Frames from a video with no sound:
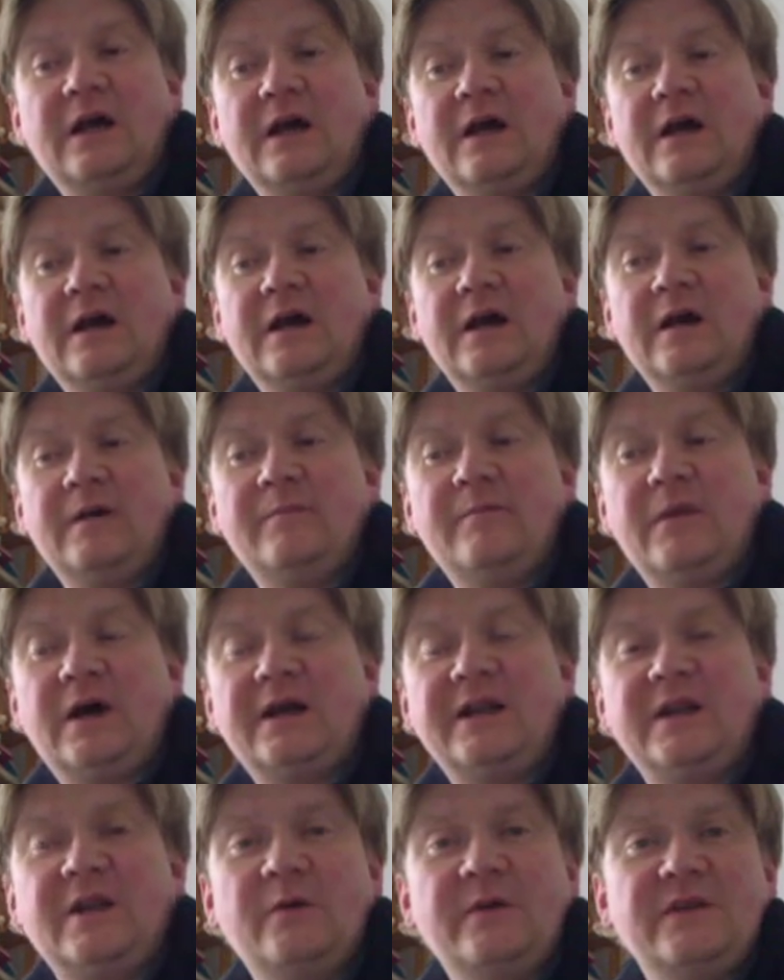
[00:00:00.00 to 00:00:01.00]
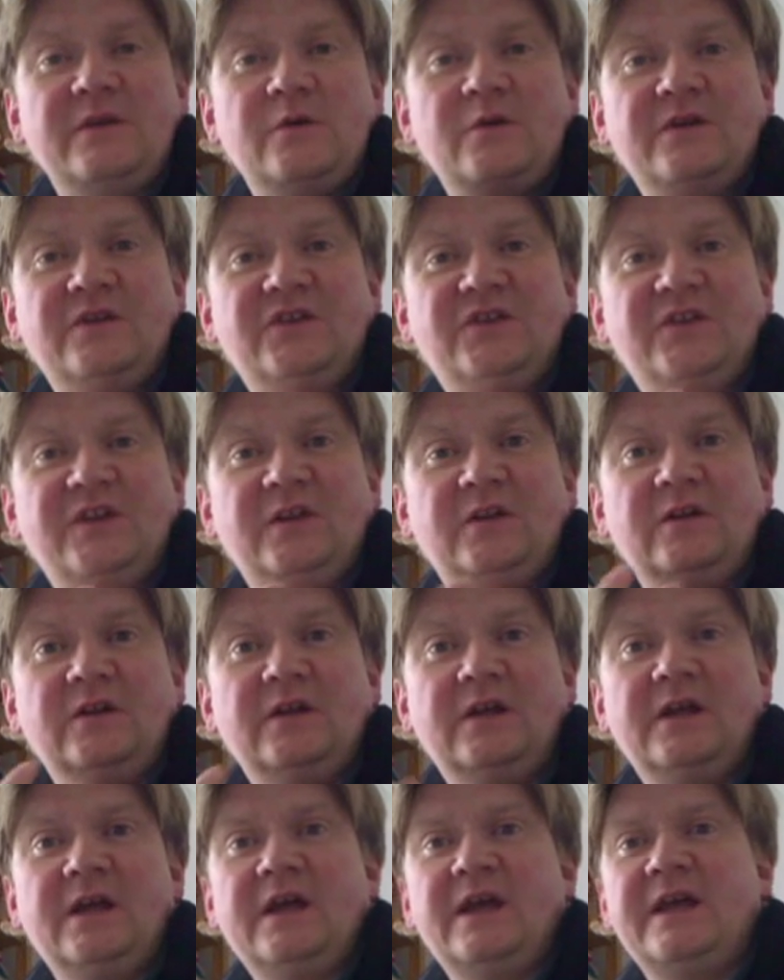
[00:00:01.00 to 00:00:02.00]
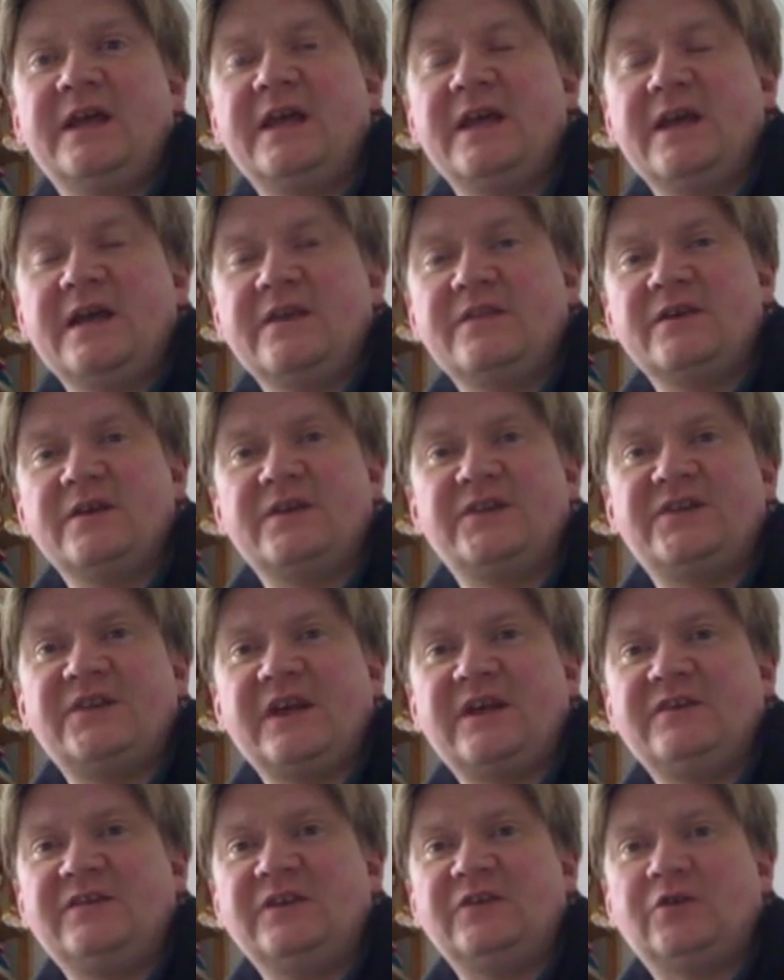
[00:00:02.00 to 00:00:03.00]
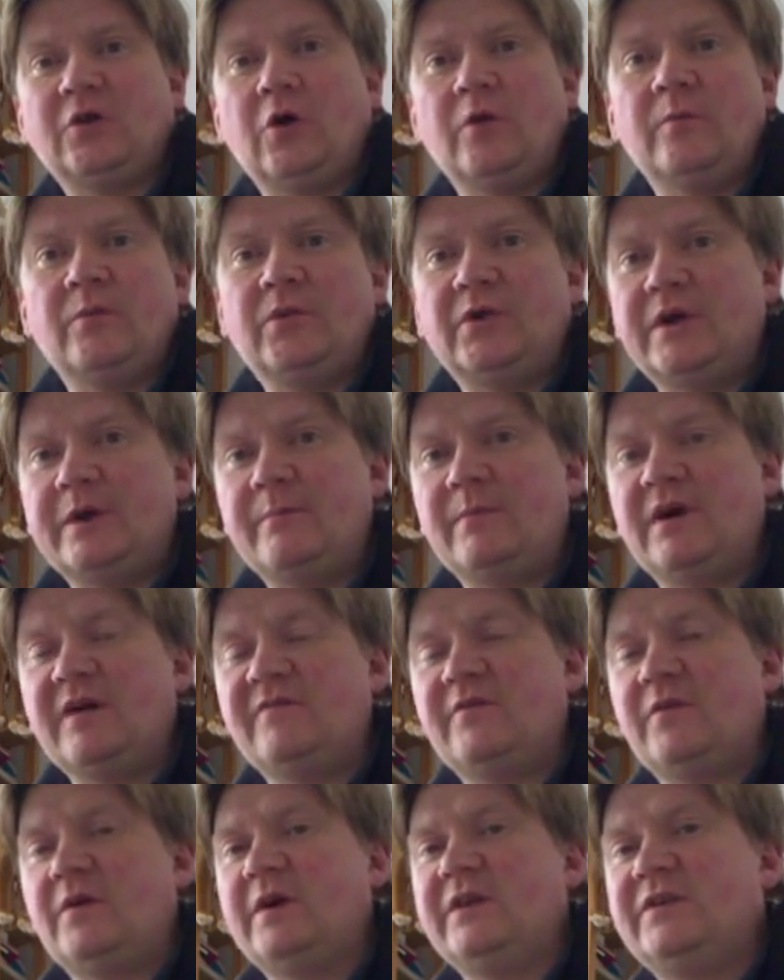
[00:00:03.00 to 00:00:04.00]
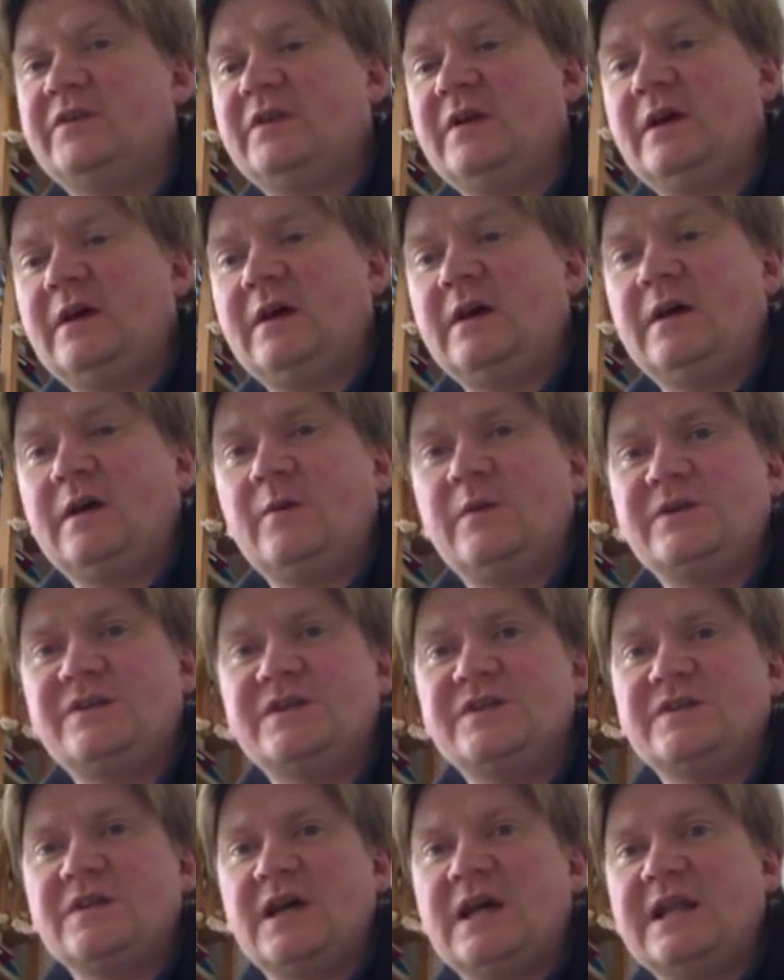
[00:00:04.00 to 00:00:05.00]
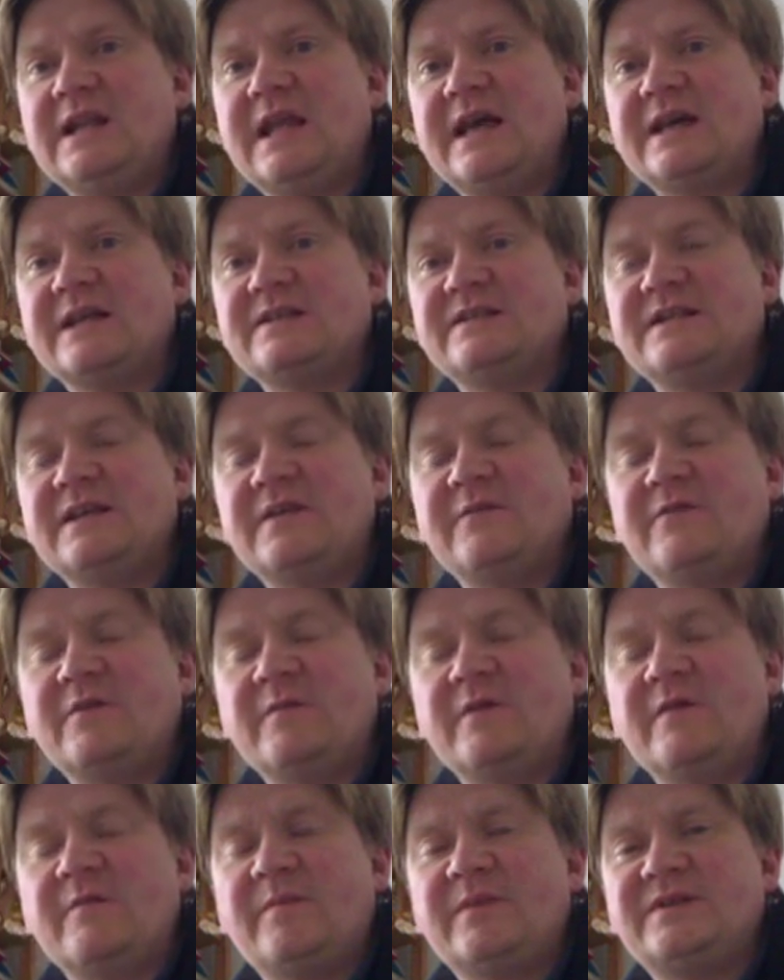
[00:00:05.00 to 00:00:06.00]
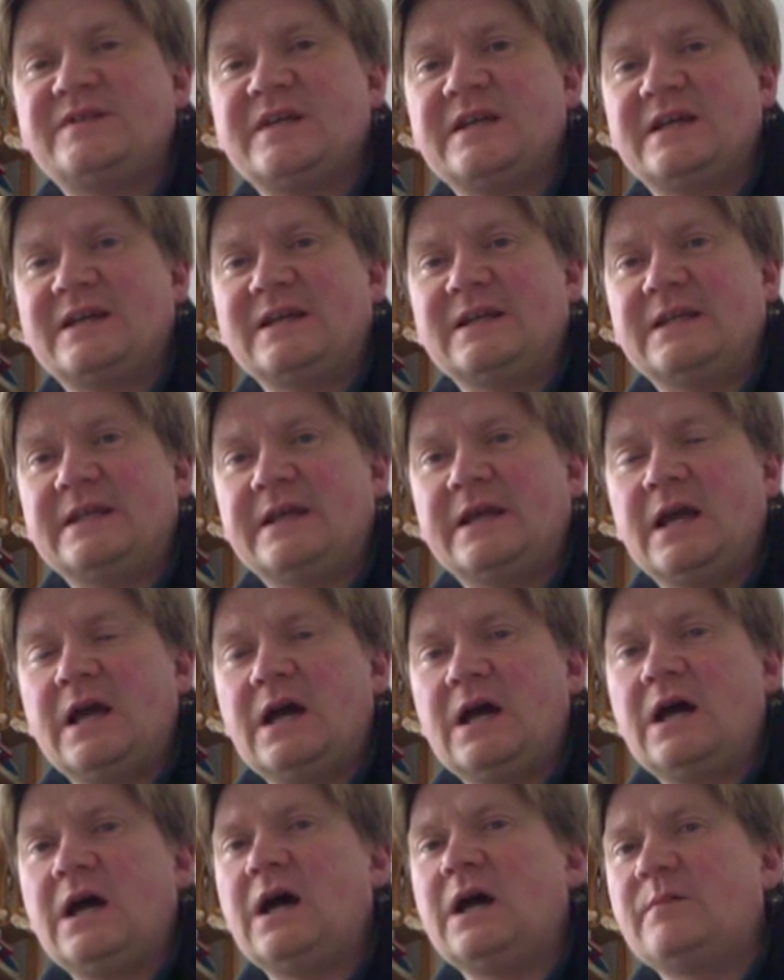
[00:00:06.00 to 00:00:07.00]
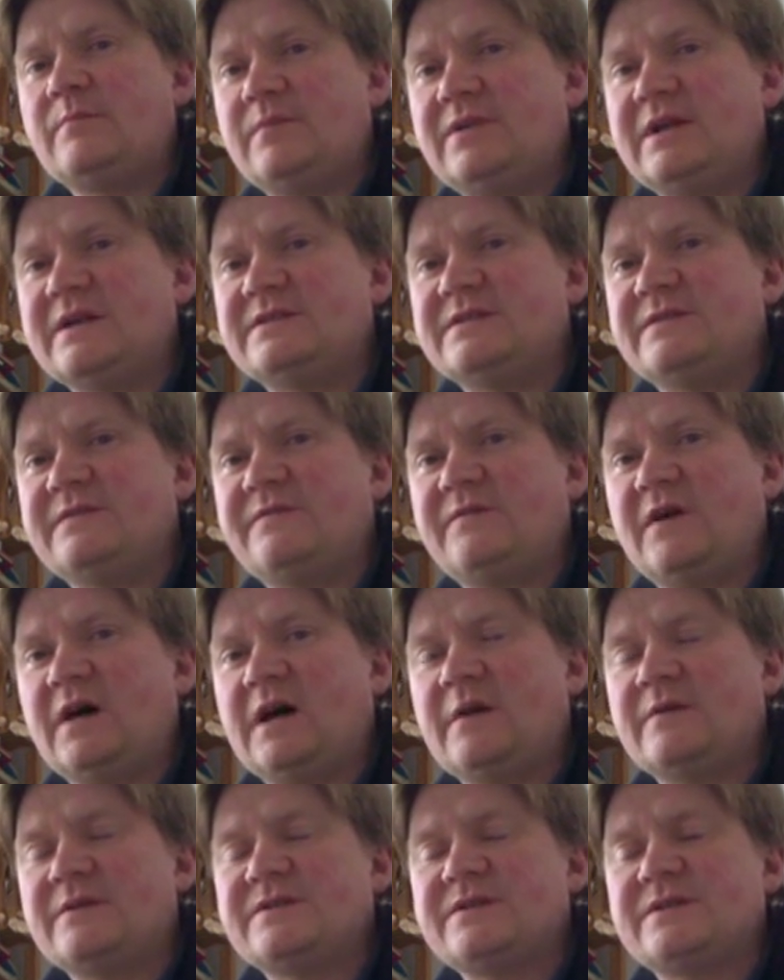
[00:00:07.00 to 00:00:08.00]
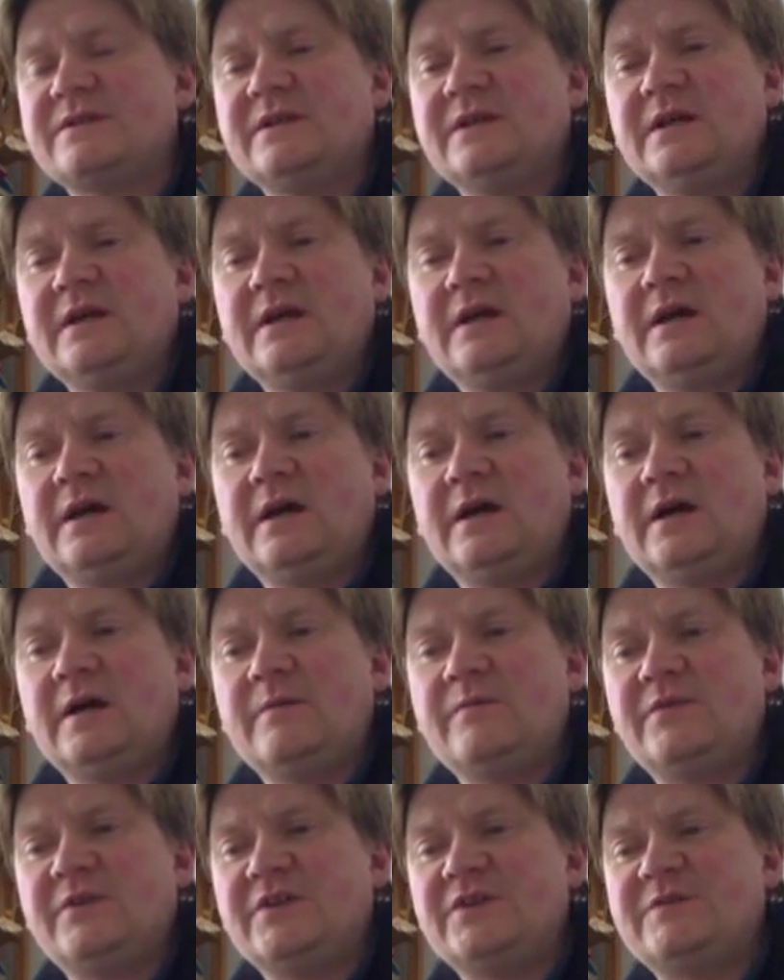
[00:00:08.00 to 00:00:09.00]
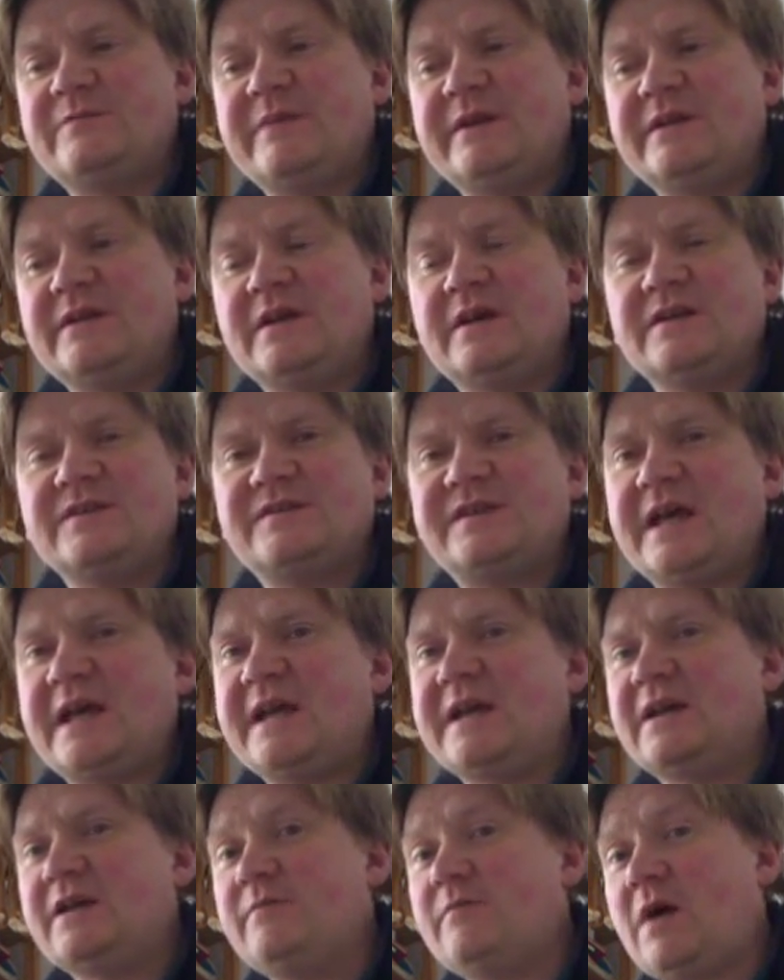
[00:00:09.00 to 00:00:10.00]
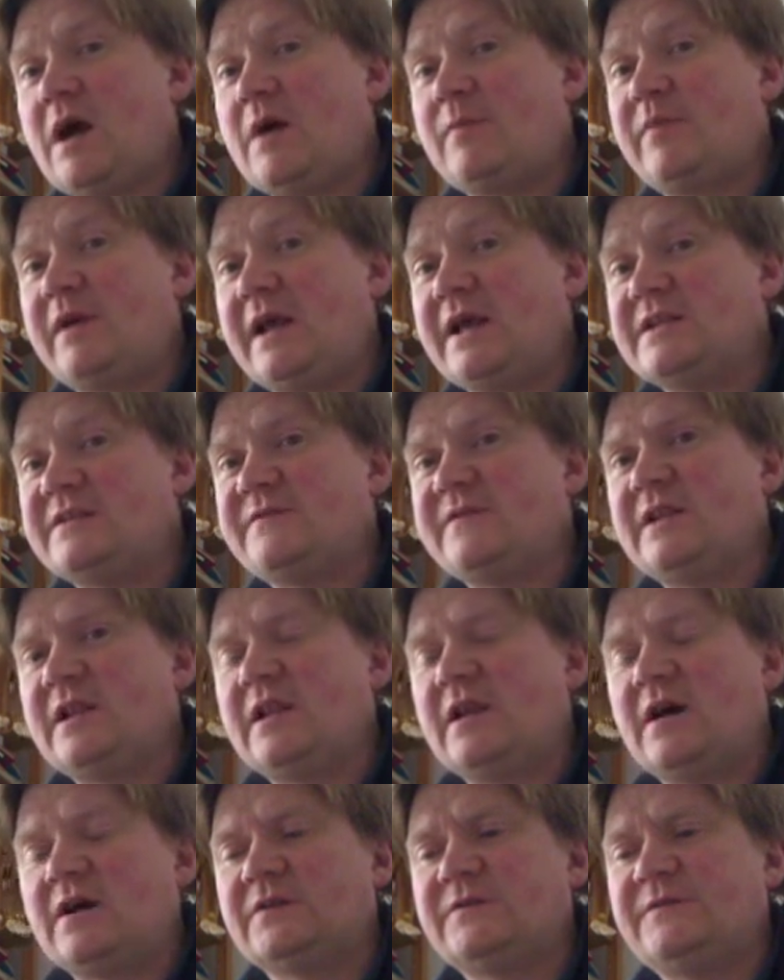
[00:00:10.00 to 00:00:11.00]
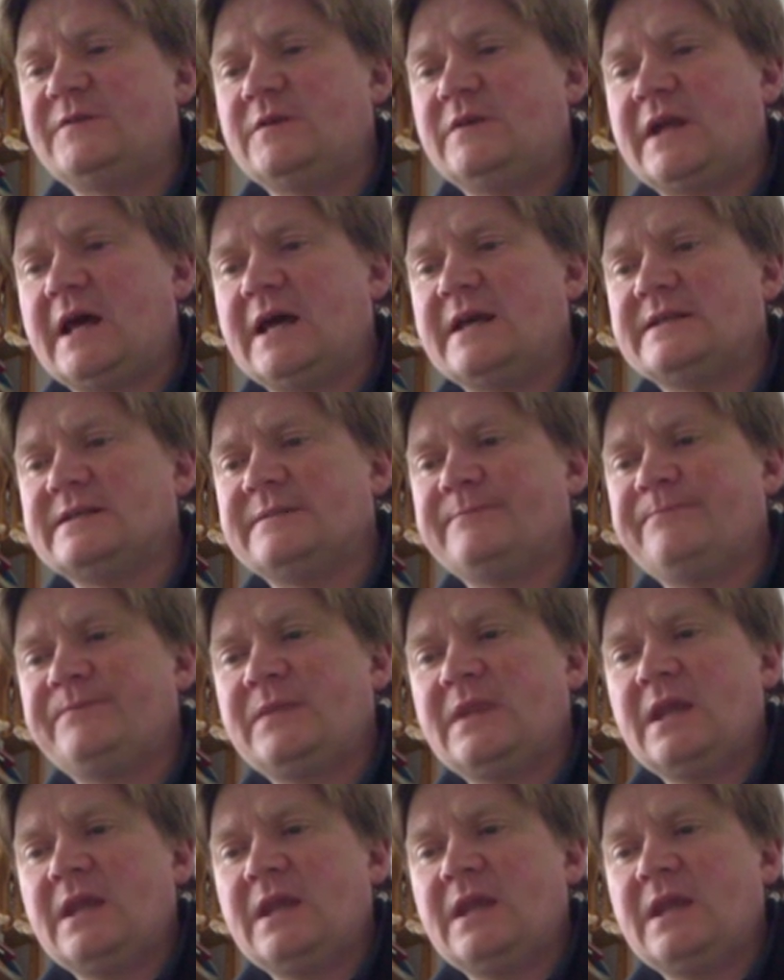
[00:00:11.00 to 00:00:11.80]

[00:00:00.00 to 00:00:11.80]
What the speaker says: I don't know whether you can still hear the sexy timbre in my voice, which is a legacy from a particularly unpleasant virus that's been staying at my place for the last few days.